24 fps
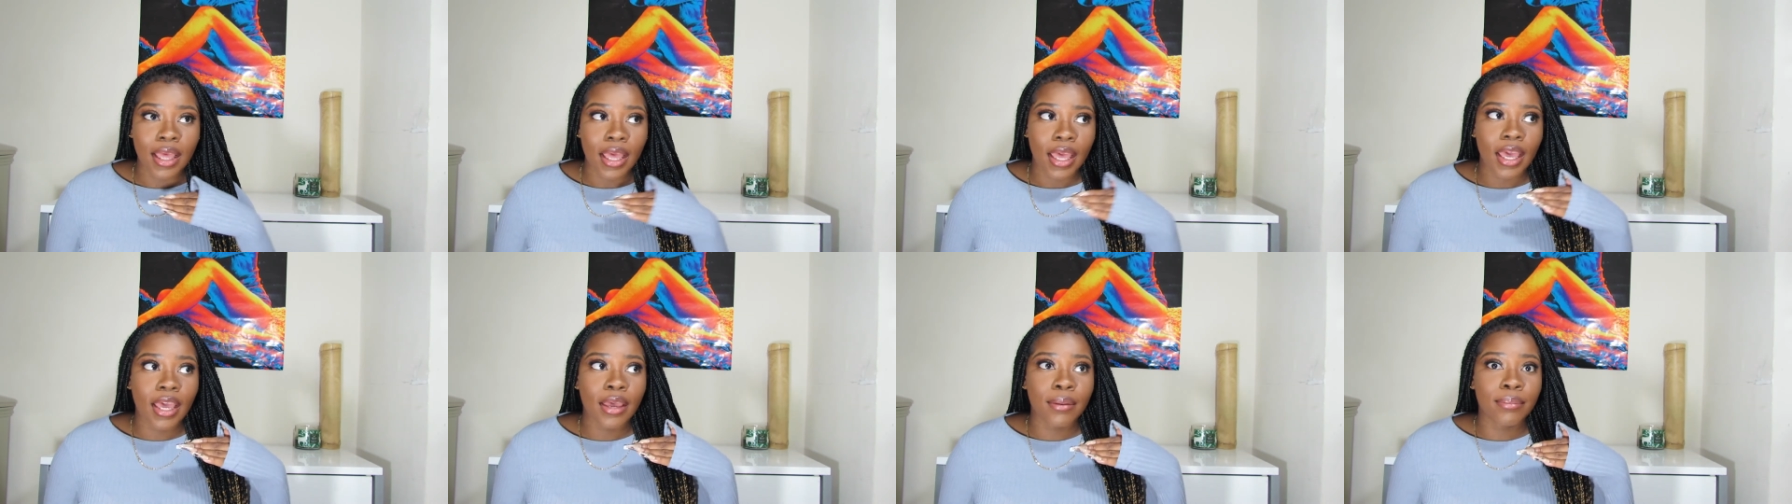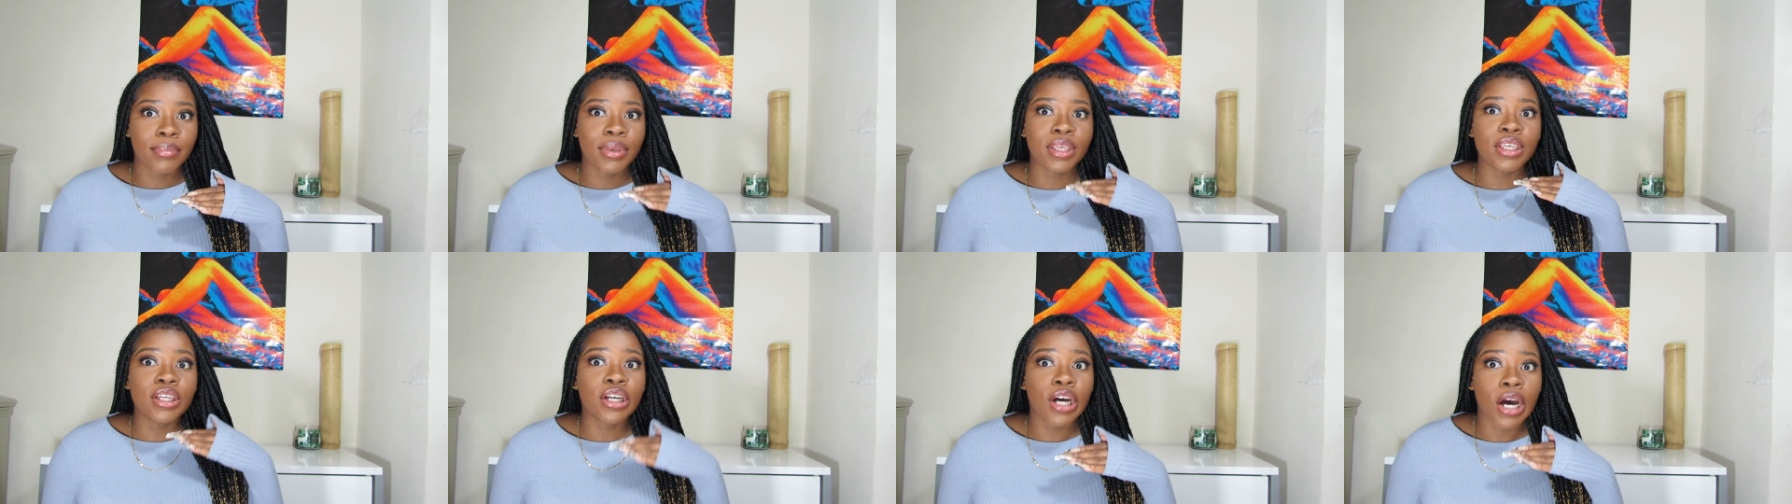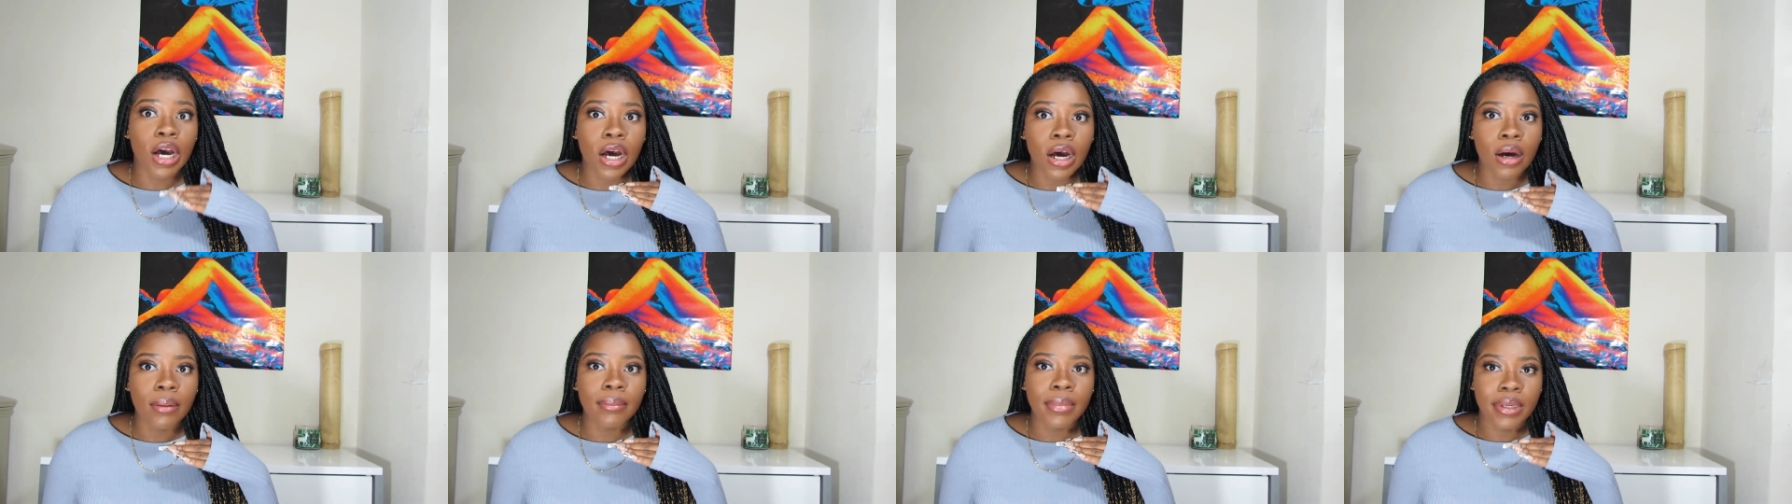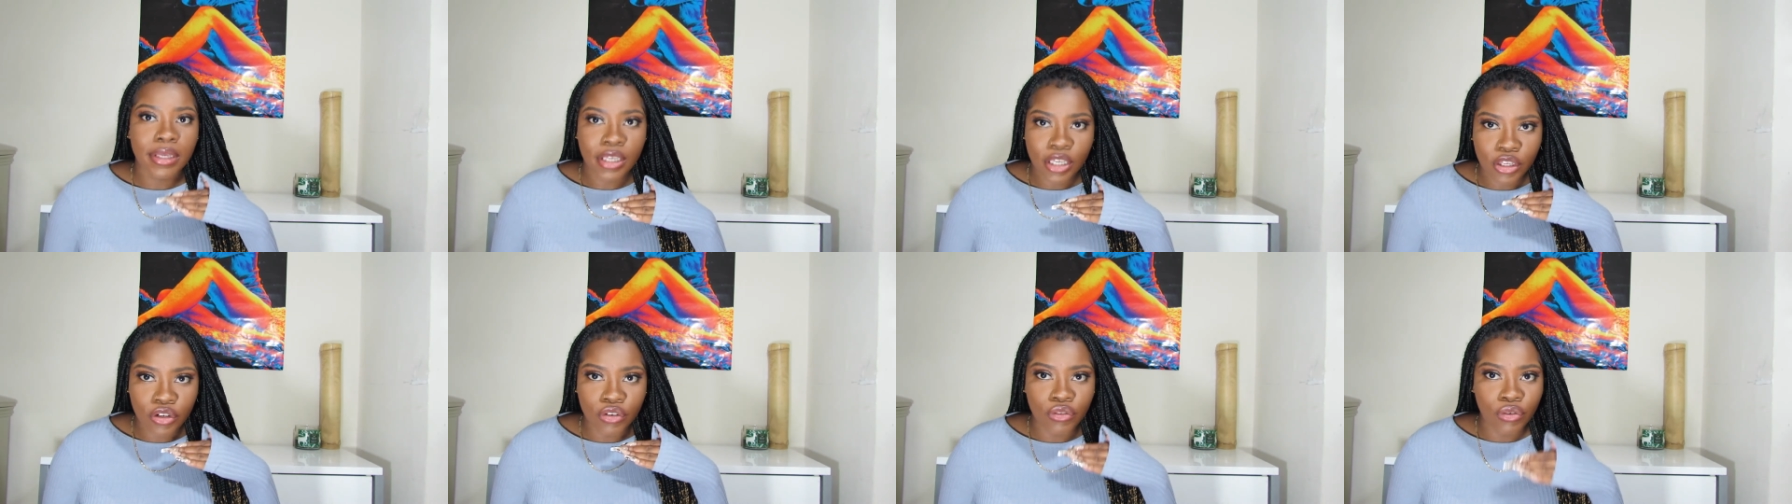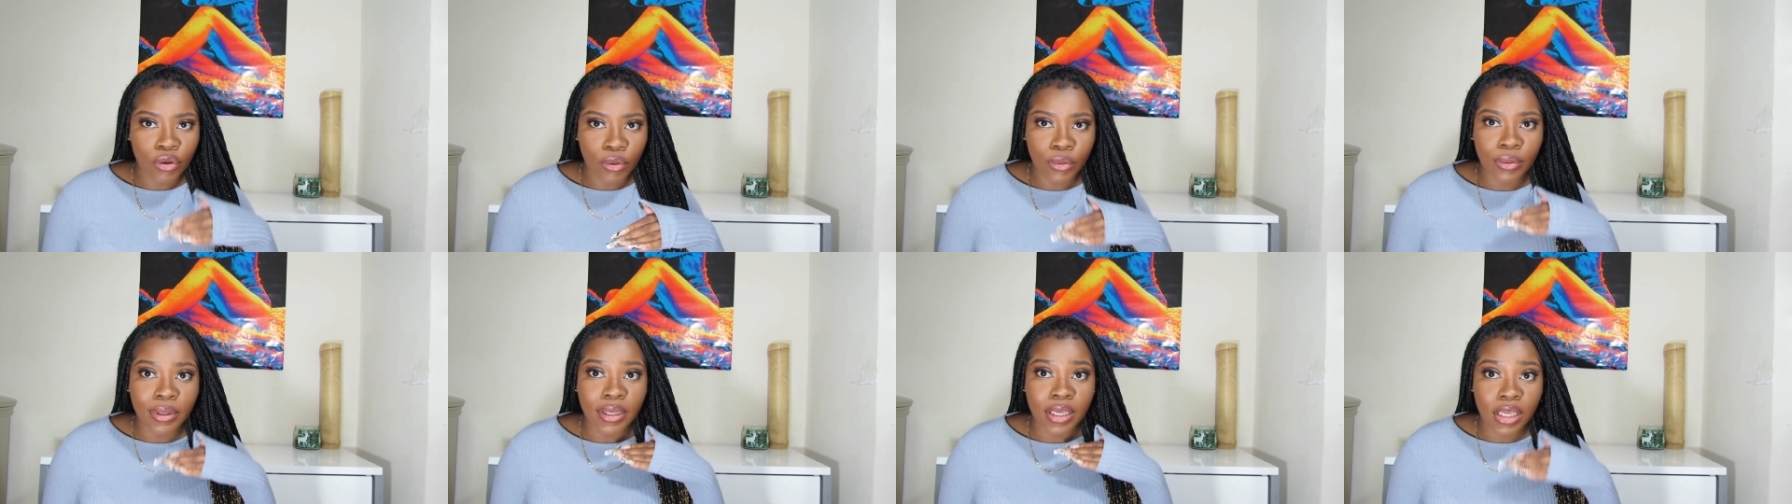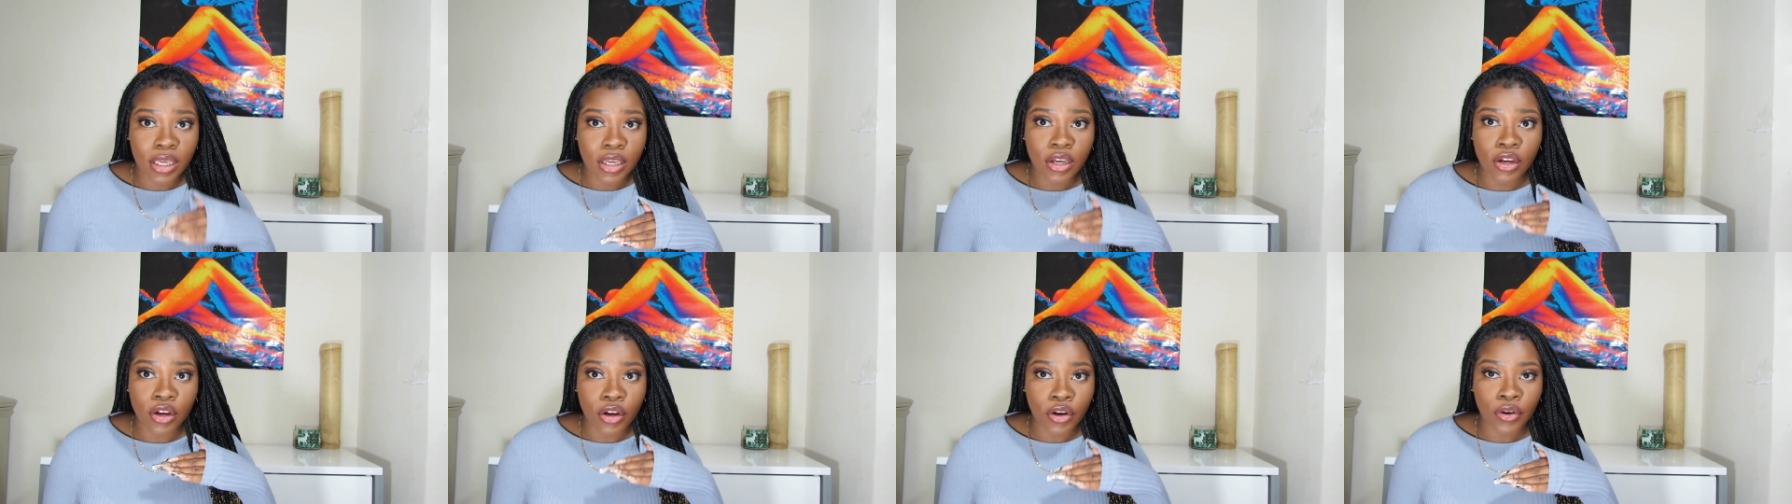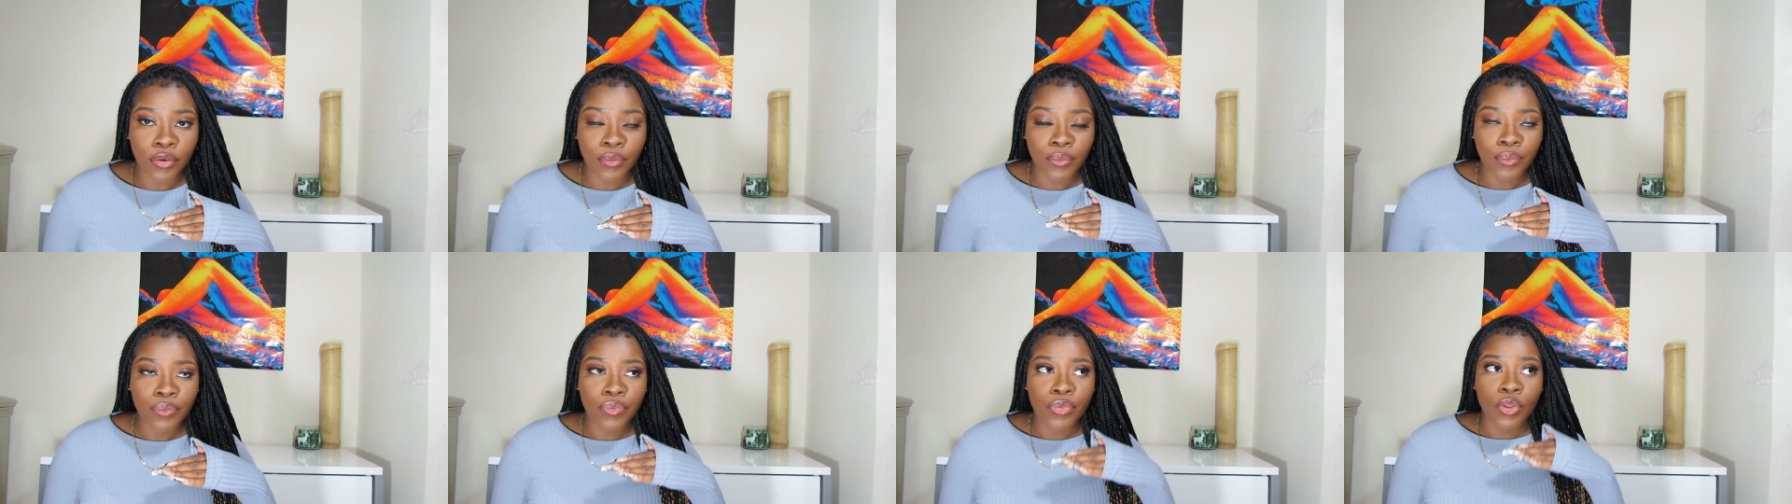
and become ingrown hair,